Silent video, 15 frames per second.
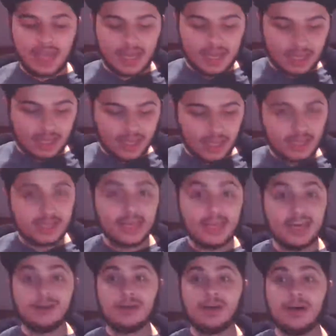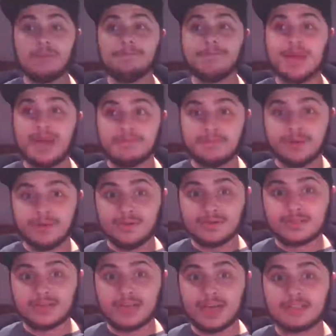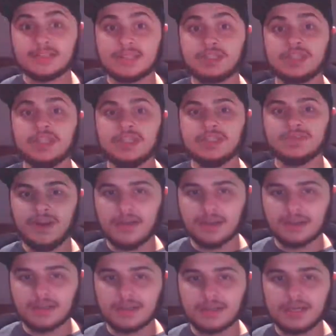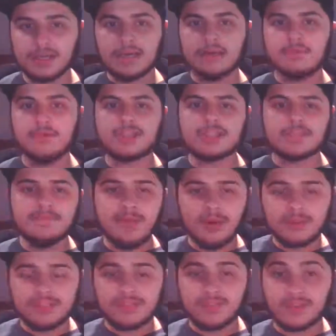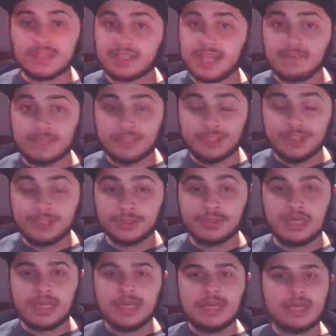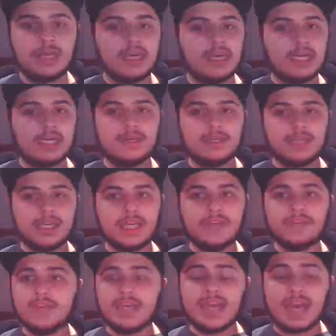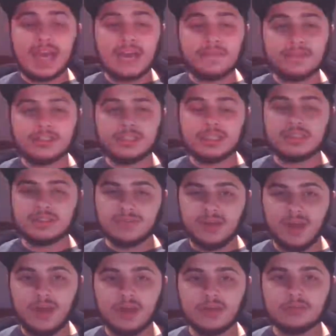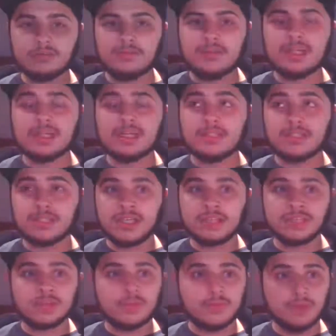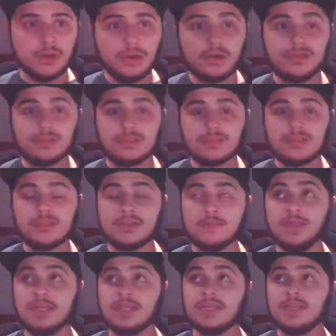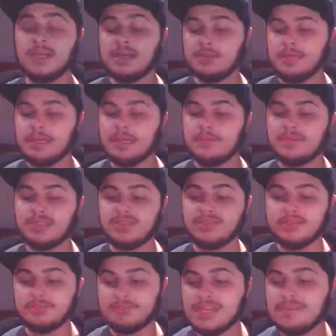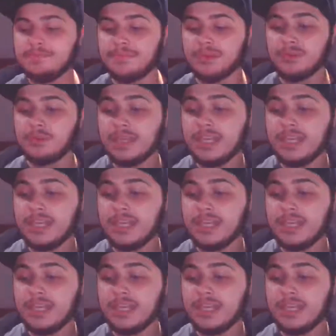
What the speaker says: And I like how a bad person has a change of heart, which is most of us have to do. If we have a change of heart, we can change the world. We can become different people.